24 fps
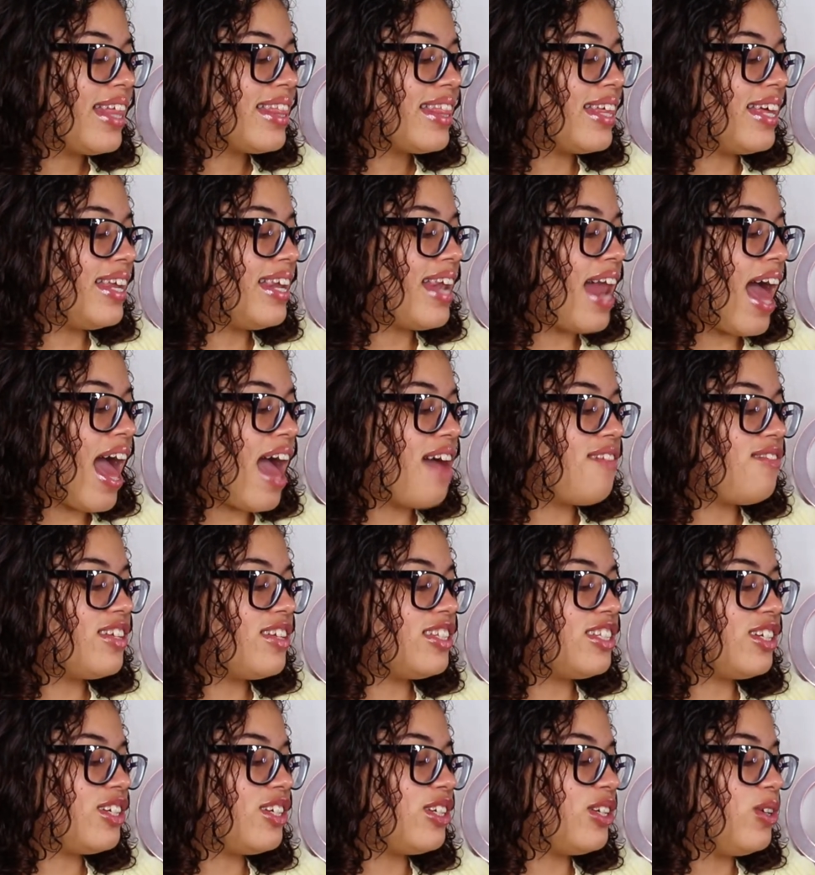The
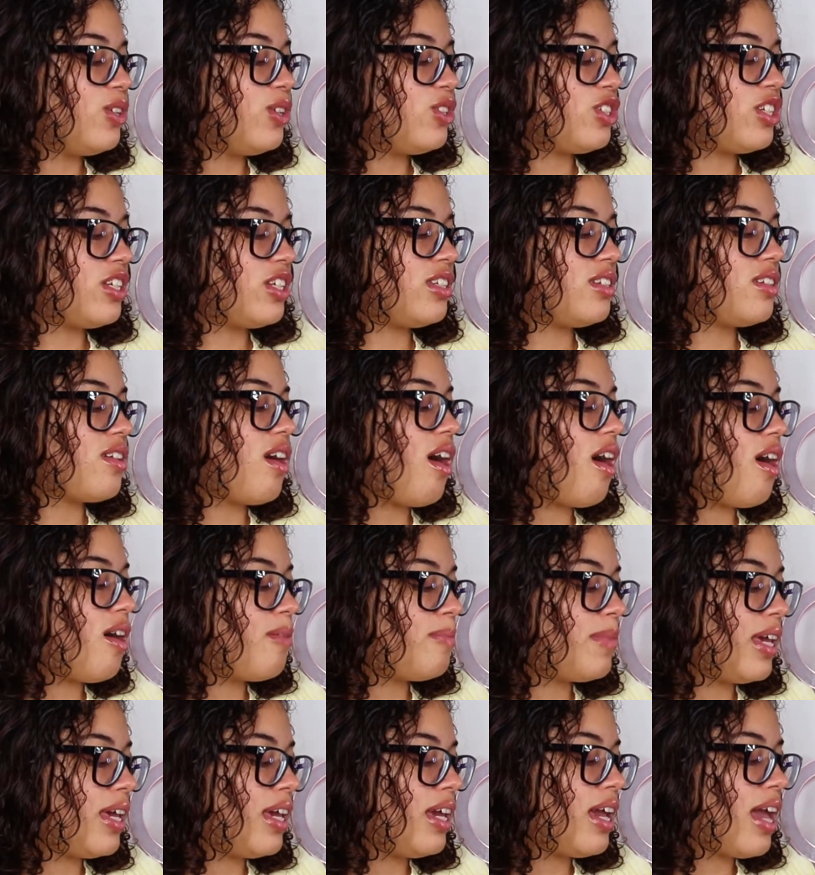lavender lotion,
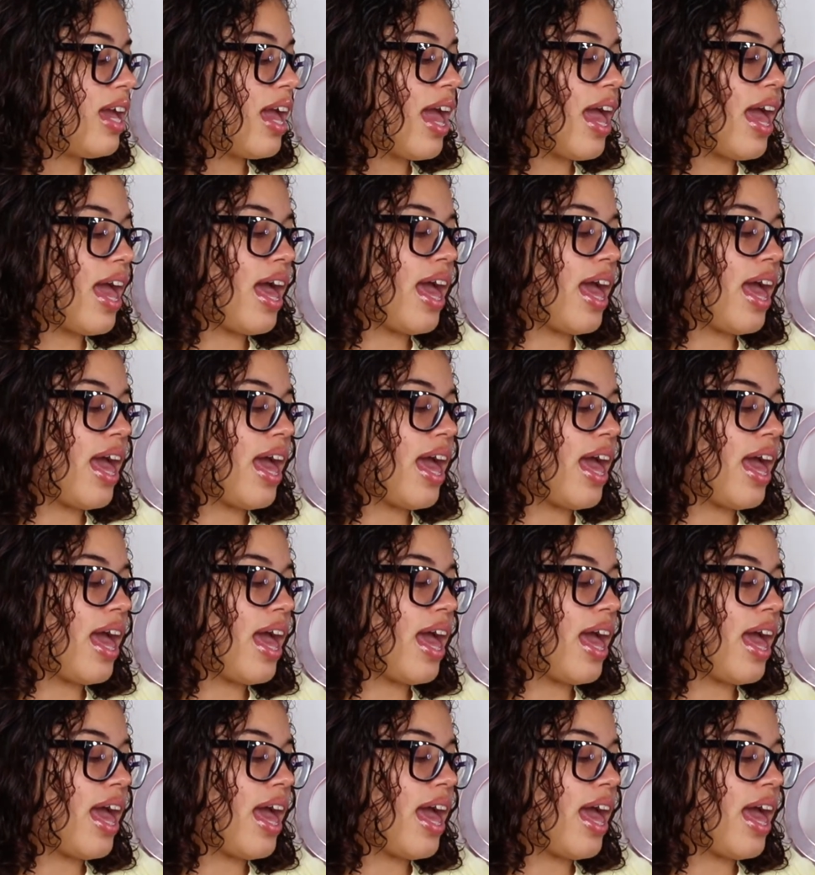calming